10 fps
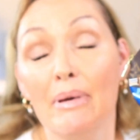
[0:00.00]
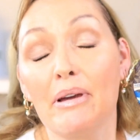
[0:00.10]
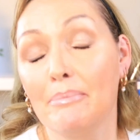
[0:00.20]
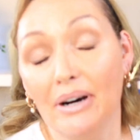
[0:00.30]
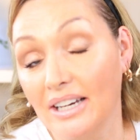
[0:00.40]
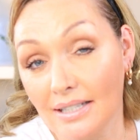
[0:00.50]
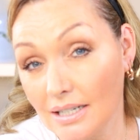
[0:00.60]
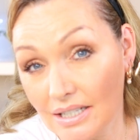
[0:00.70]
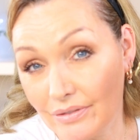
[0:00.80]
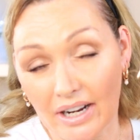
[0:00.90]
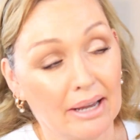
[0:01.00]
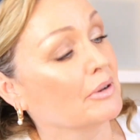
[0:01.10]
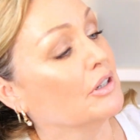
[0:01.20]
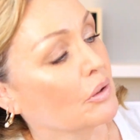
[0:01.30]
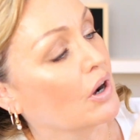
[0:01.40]
Maybe I'm biased because of her
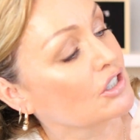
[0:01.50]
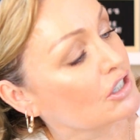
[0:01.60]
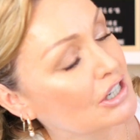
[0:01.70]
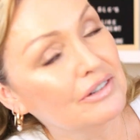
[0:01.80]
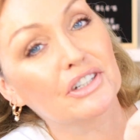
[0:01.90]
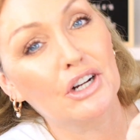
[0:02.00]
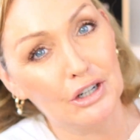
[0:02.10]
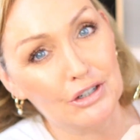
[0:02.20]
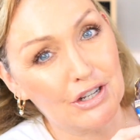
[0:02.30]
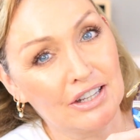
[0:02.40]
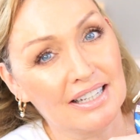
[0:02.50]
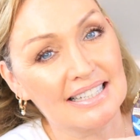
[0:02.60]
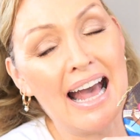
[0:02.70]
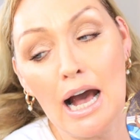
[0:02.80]
name. No, I just love the colours on this.